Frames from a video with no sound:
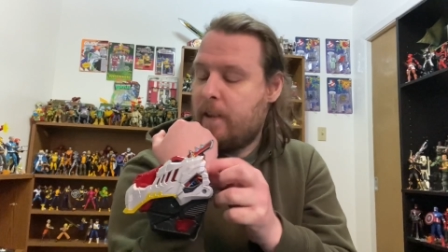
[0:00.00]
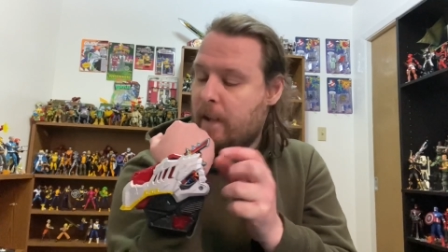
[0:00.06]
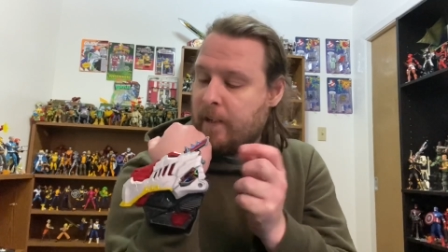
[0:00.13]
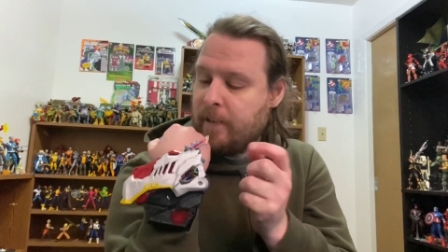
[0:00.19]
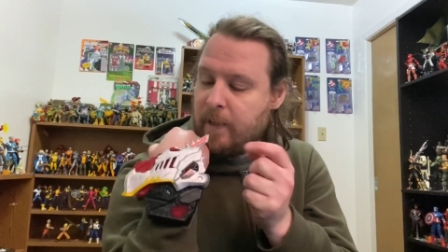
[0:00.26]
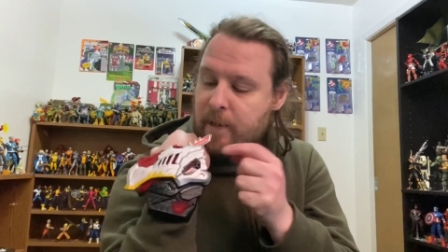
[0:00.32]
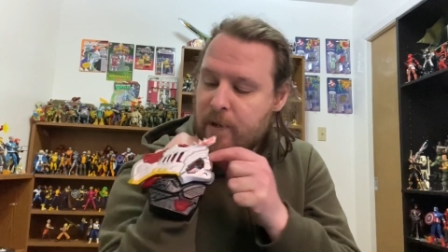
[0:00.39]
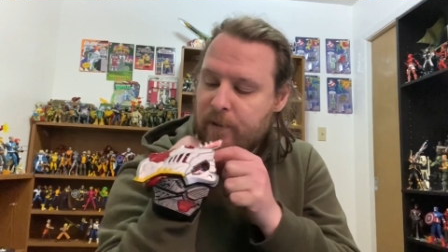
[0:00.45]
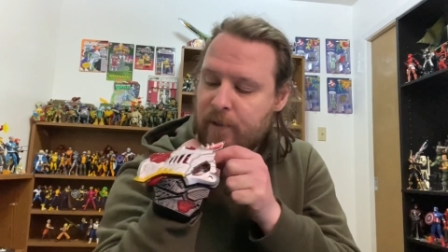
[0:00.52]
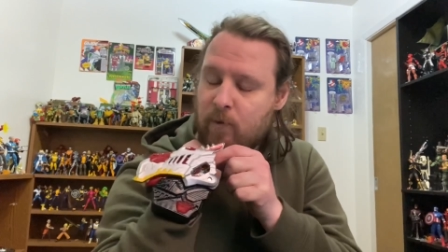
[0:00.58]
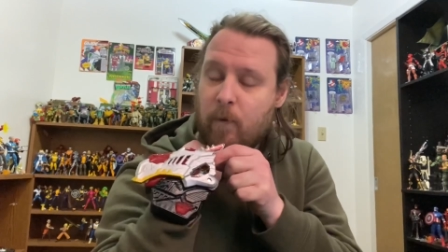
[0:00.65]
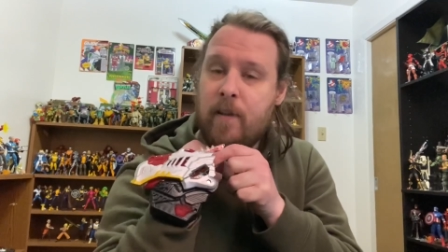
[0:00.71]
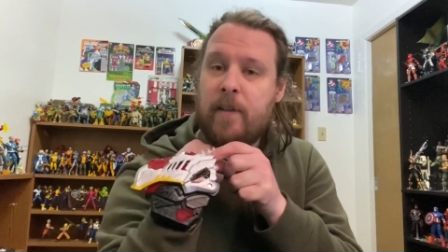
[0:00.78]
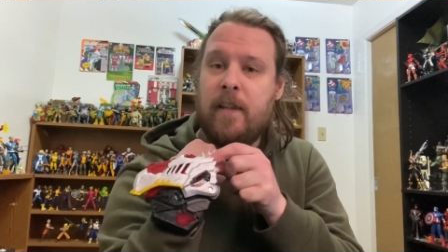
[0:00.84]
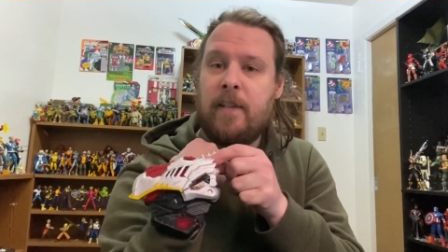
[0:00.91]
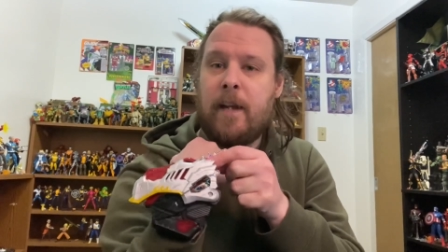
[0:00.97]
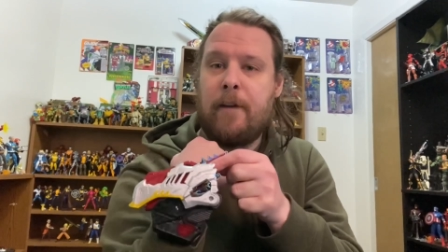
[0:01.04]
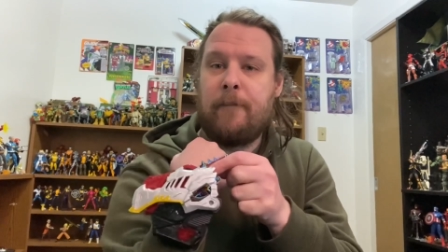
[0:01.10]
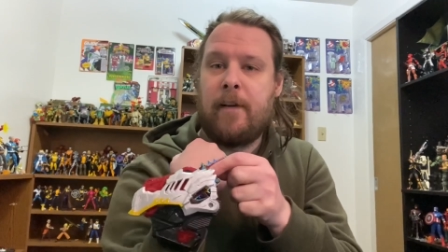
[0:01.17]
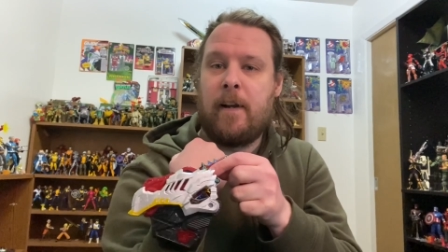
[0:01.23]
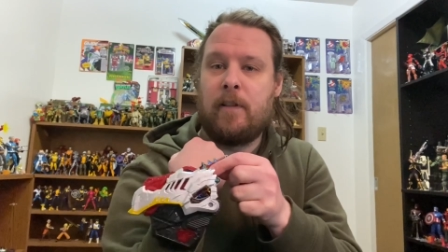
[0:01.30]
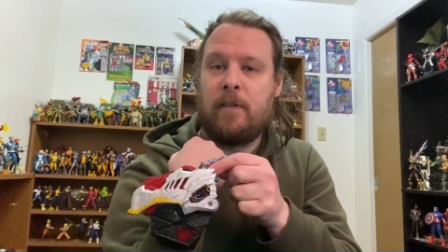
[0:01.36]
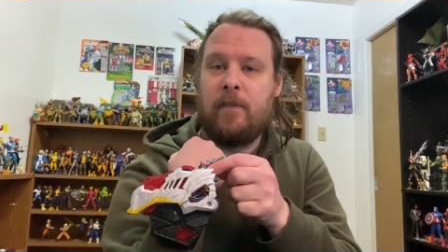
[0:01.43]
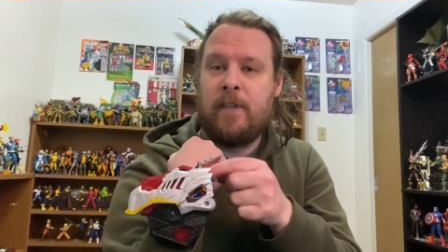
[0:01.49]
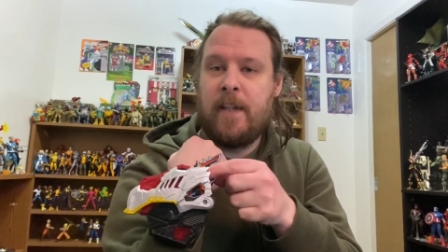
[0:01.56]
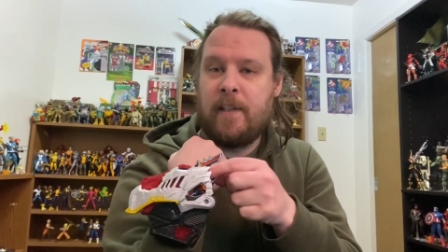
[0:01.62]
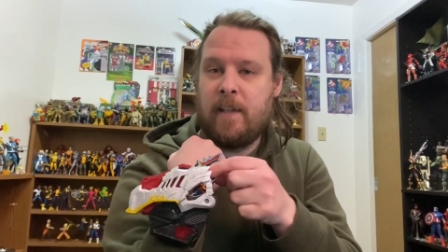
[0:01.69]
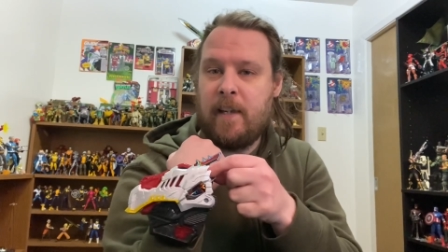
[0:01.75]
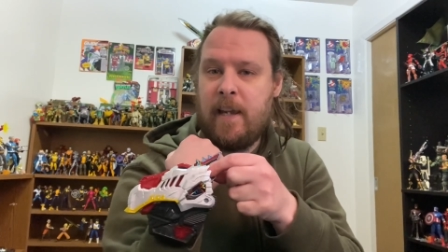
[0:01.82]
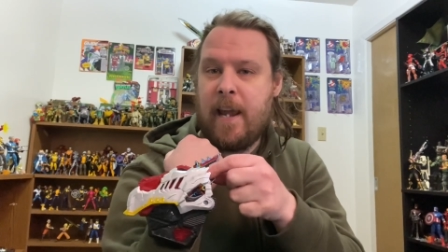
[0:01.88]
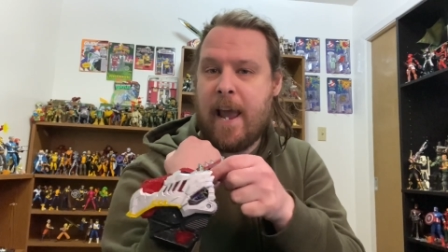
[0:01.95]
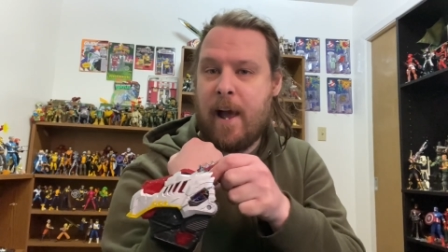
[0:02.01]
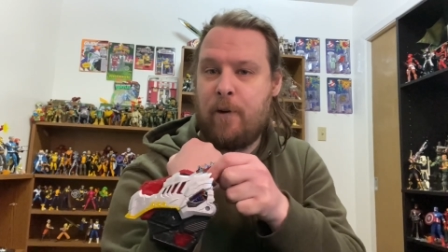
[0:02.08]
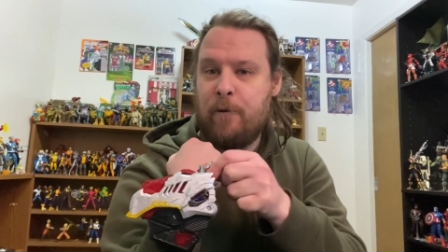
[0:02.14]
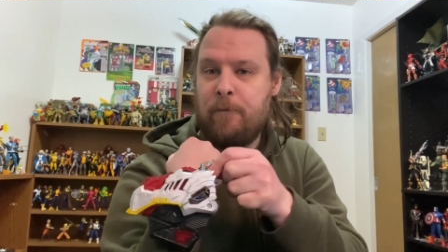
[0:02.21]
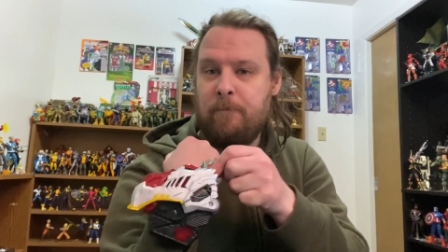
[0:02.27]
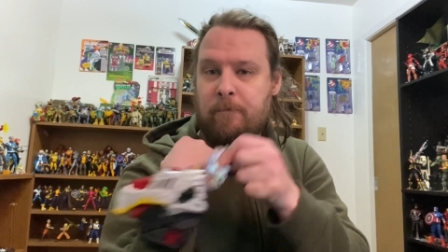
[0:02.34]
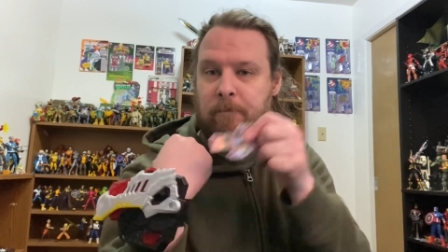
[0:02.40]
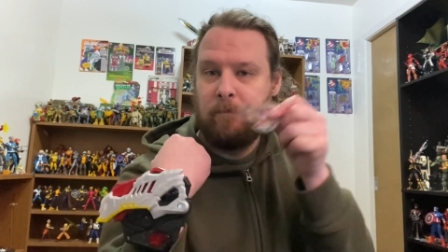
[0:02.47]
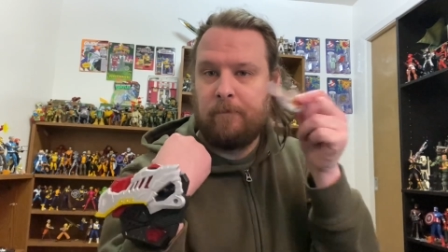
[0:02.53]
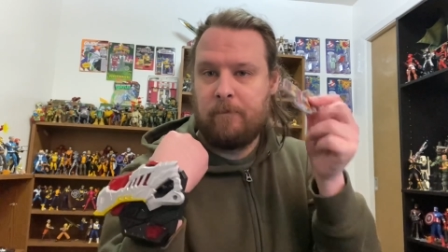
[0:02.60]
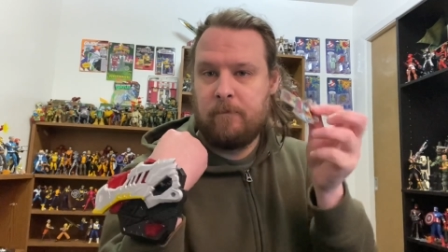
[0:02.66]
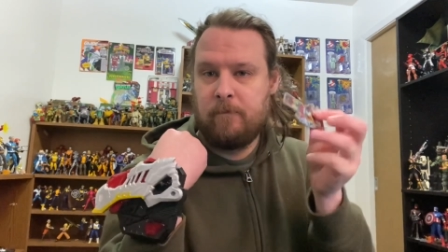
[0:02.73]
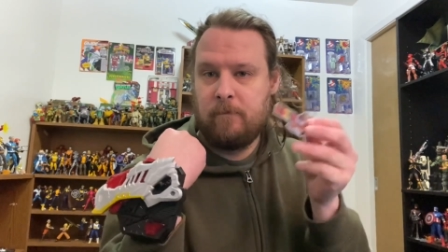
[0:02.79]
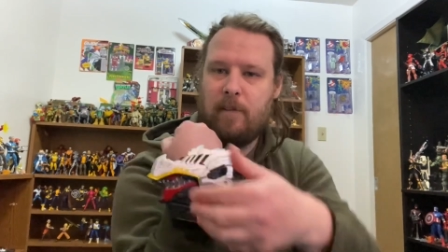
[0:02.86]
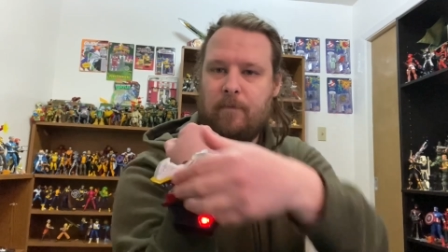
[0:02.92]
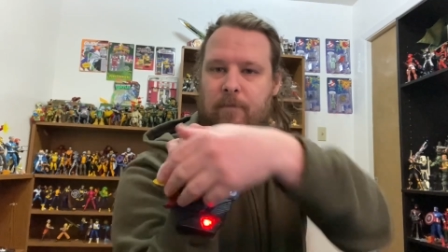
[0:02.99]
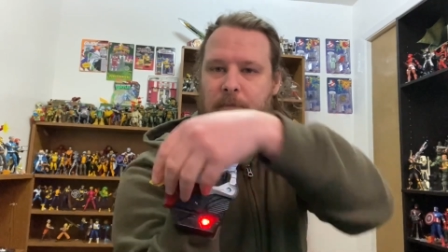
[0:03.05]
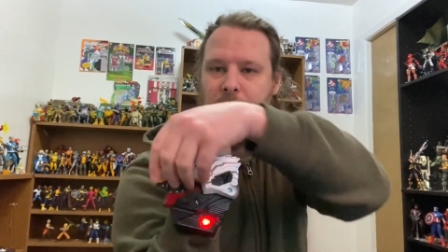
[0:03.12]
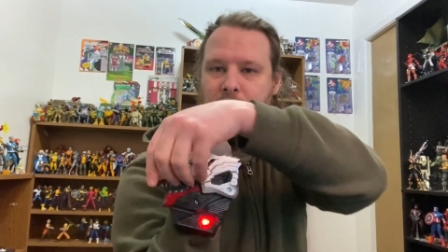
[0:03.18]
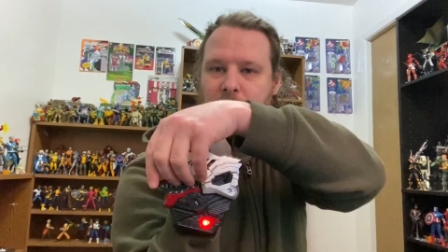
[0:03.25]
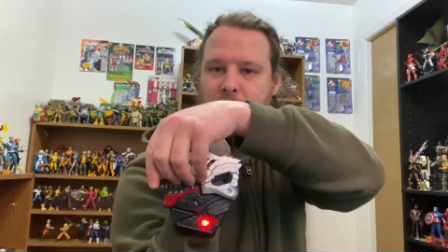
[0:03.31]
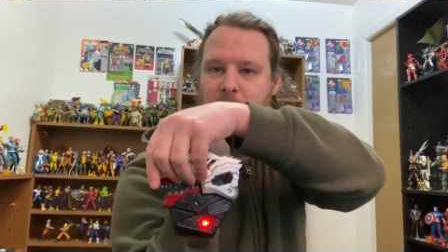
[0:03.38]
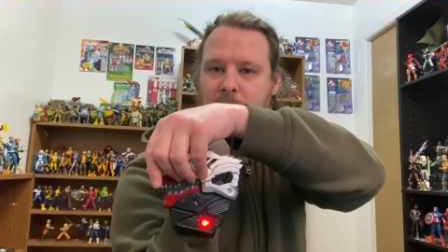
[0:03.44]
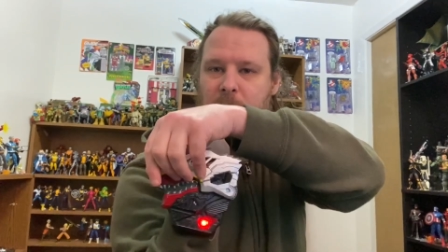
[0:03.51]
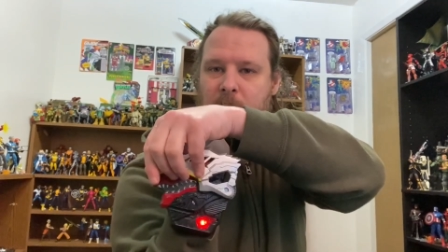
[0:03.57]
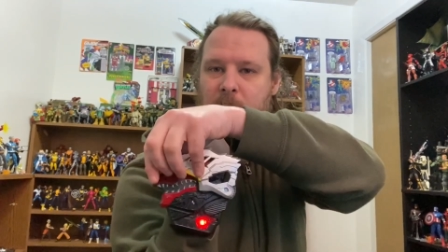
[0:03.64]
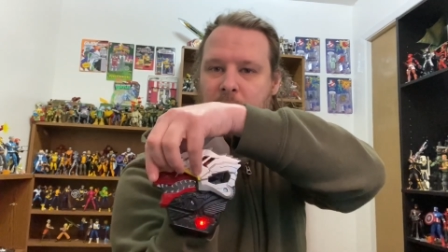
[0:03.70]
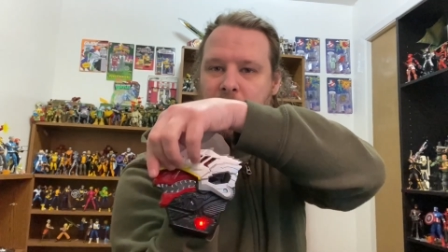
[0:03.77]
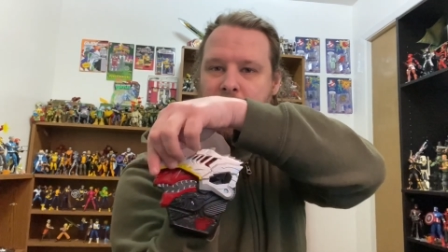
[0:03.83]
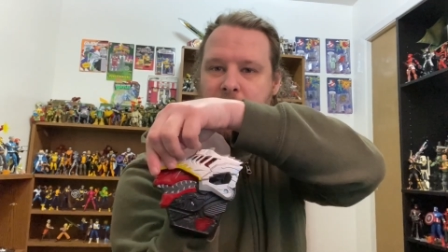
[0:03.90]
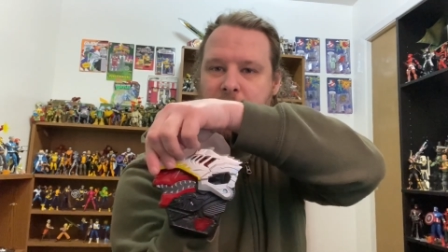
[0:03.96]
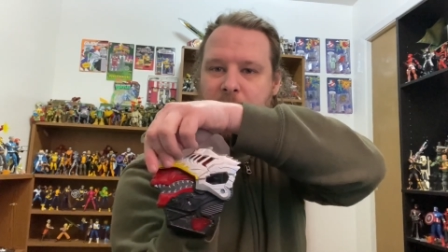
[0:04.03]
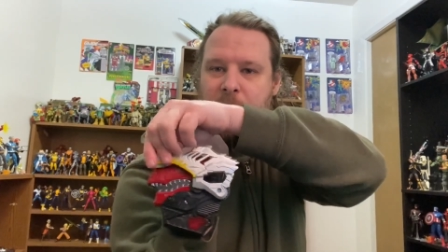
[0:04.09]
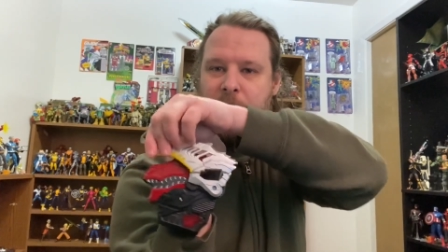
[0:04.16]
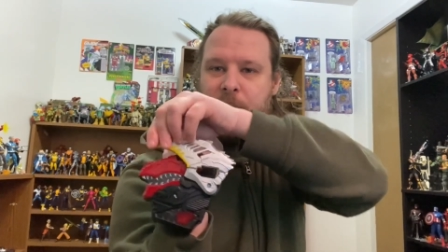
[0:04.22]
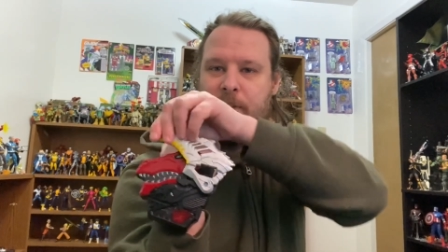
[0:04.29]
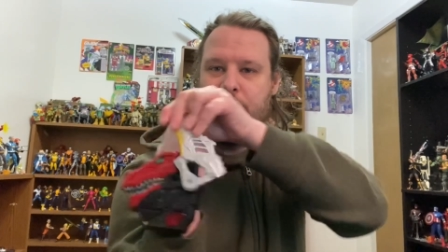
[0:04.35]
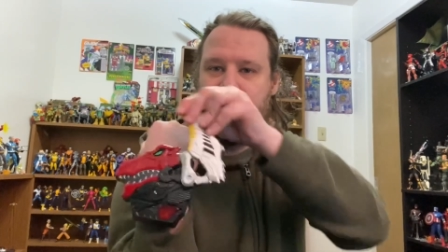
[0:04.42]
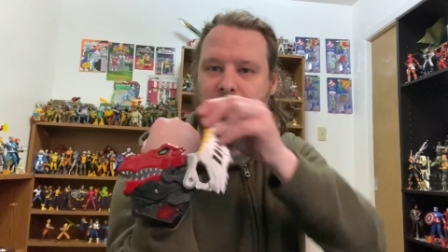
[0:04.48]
I did notice one thing that I found out. So we take the key out, you can kind of hear it.